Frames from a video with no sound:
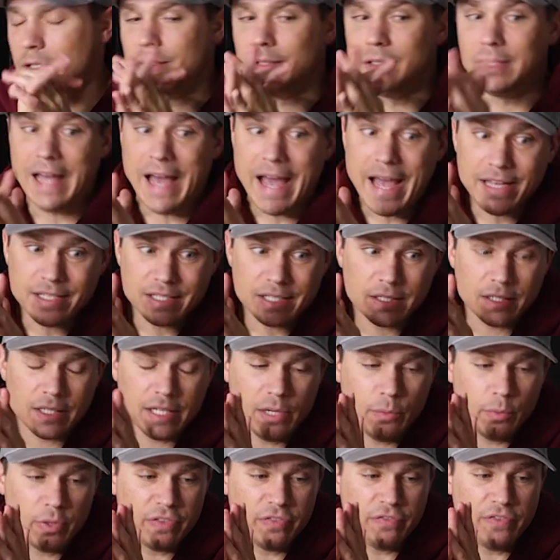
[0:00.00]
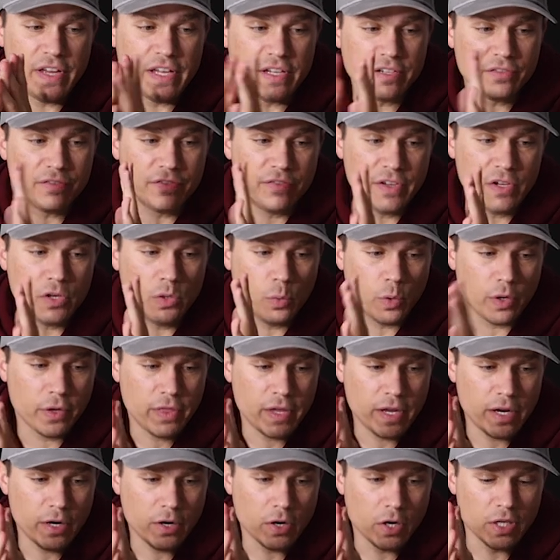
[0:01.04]
Lastly, with fit and feel, where
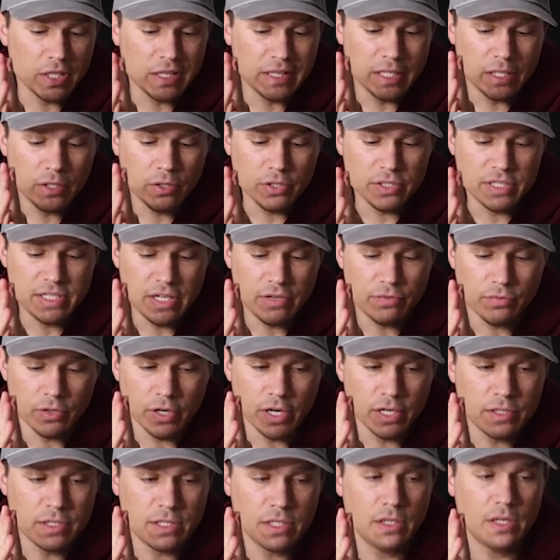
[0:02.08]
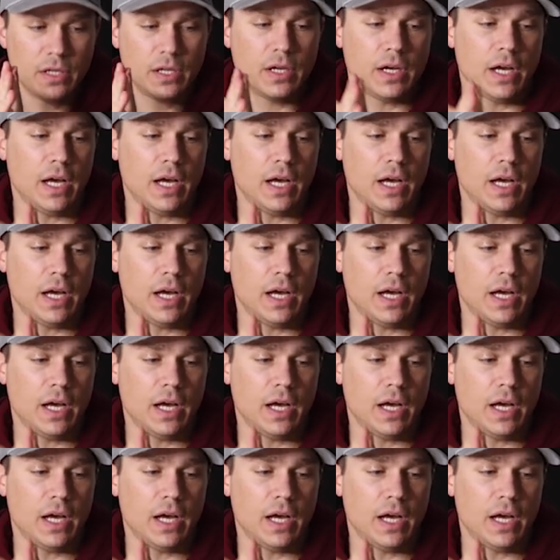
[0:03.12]
they are a little different.